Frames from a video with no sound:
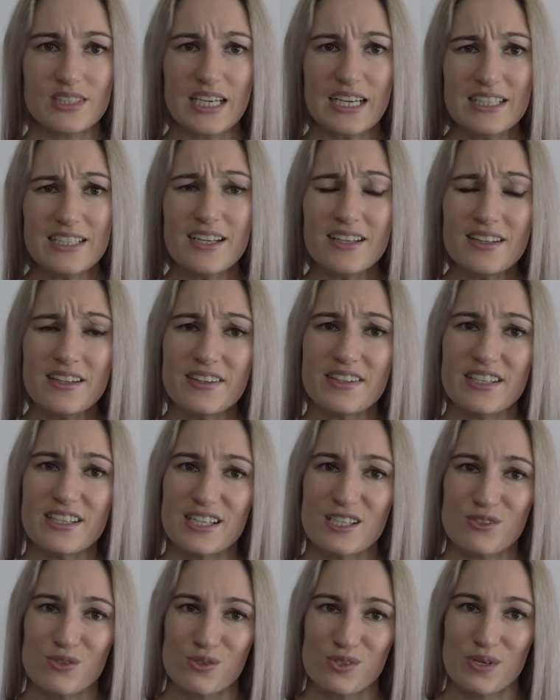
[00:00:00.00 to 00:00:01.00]
Another thing
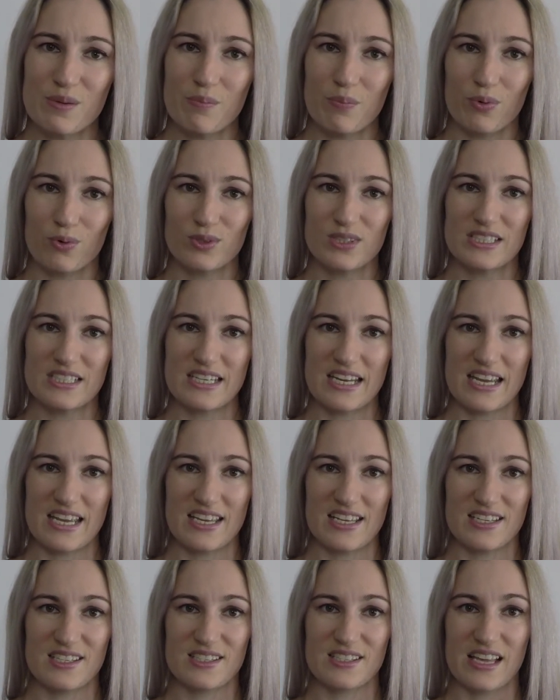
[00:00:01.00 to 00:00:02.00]
that's also important
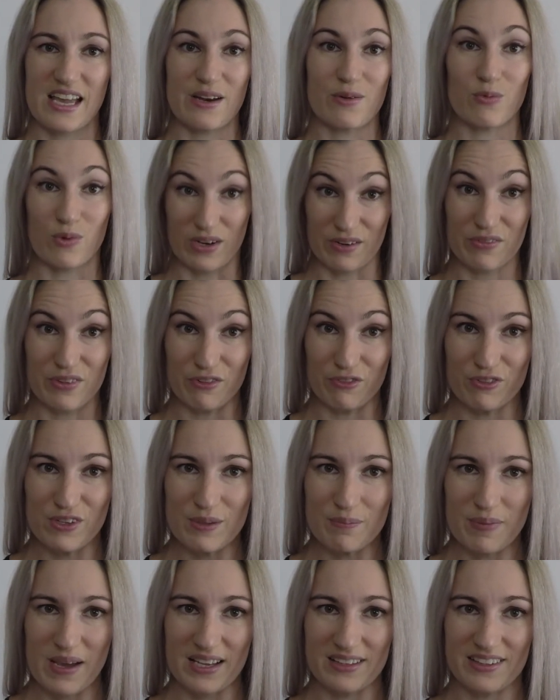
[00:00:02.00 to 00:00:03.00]
is, and one of the
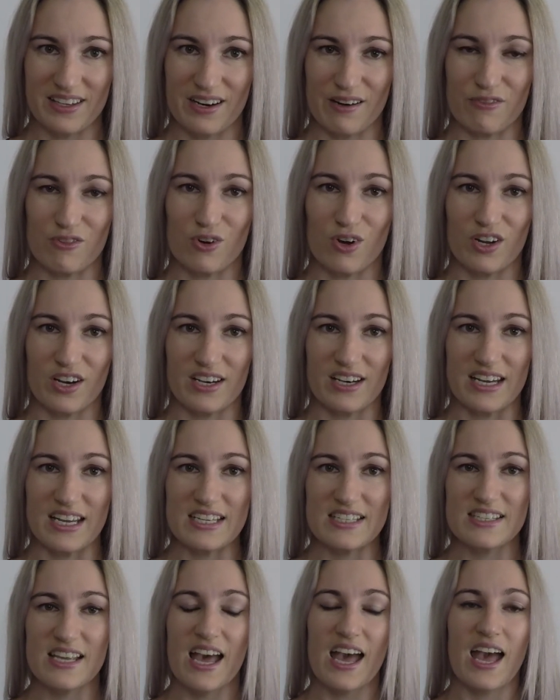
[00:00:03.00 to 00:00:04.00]
feedback that I've gotten,
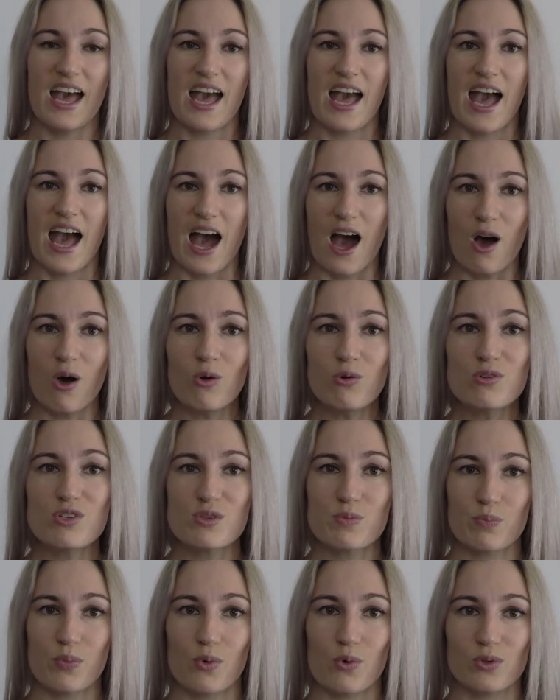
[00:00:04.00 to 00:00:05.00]
is how
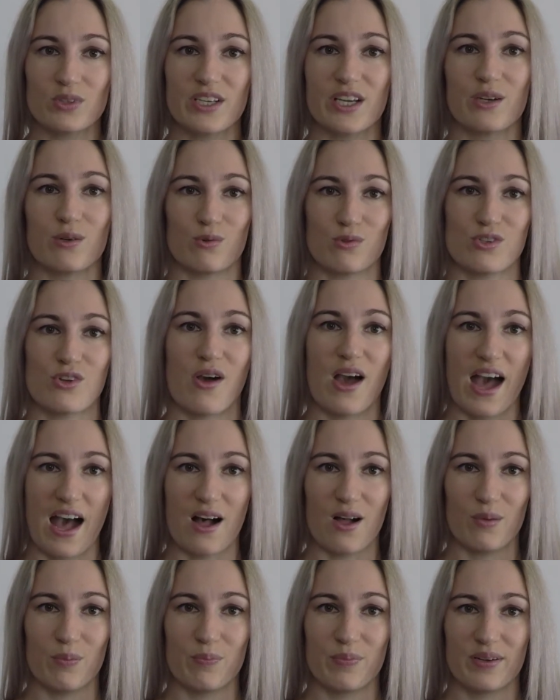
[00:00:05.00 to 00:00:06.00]
sport can also
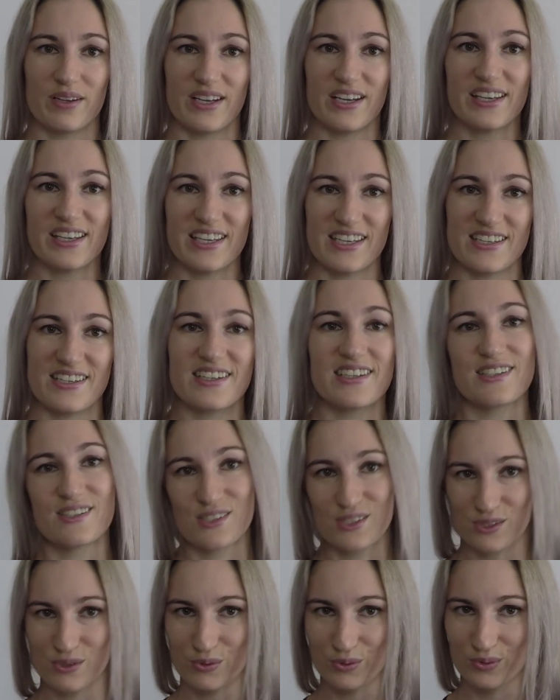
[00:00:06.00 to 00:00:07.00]
help a kid in
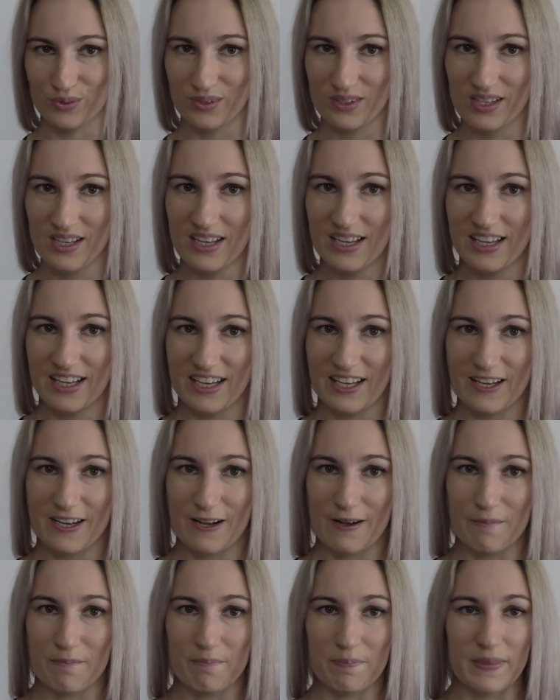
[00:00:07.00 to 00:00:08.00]
school.
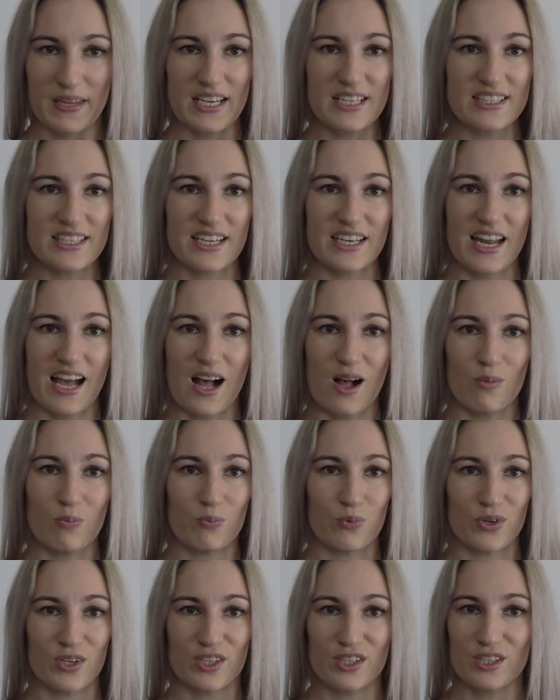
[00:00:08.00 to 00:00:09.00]
It can
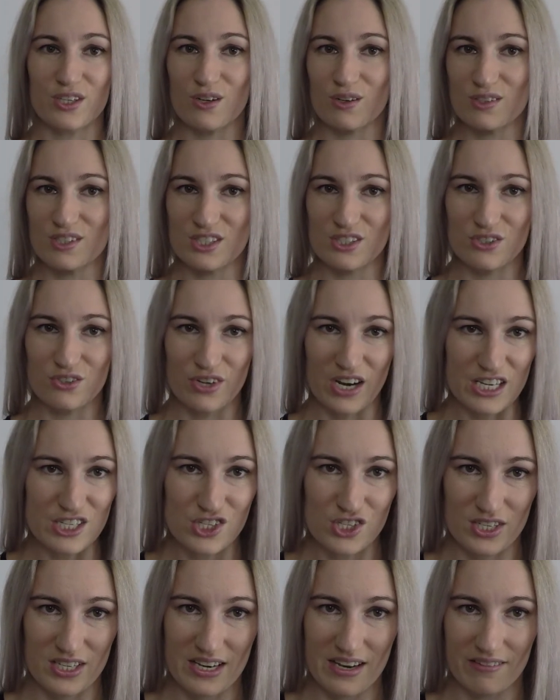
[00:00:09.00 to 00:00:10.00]
help with
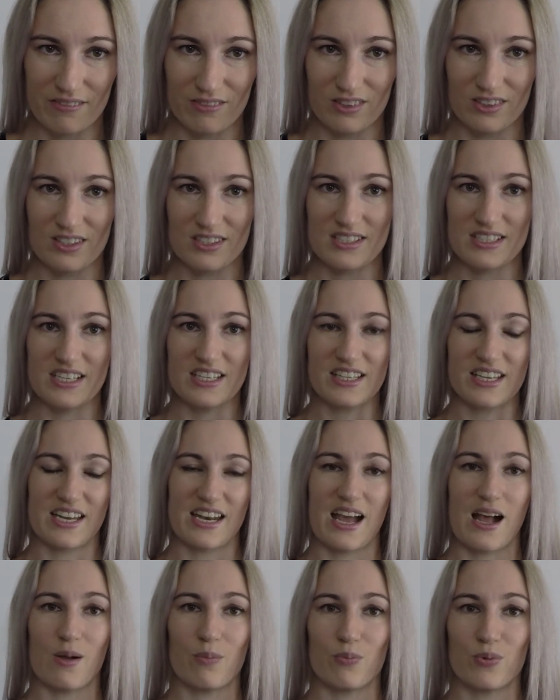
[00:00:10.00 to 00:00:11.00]
concentration levels. It can
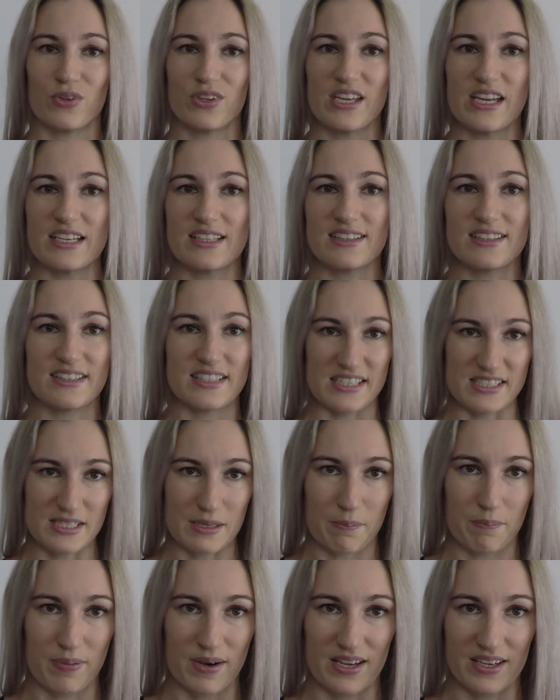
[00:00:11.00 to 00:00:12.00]
help with a
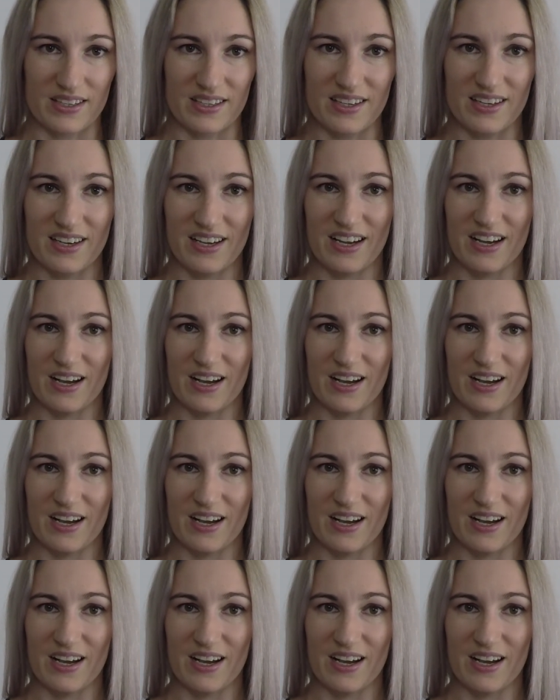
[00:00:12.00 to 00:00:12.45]
discipline.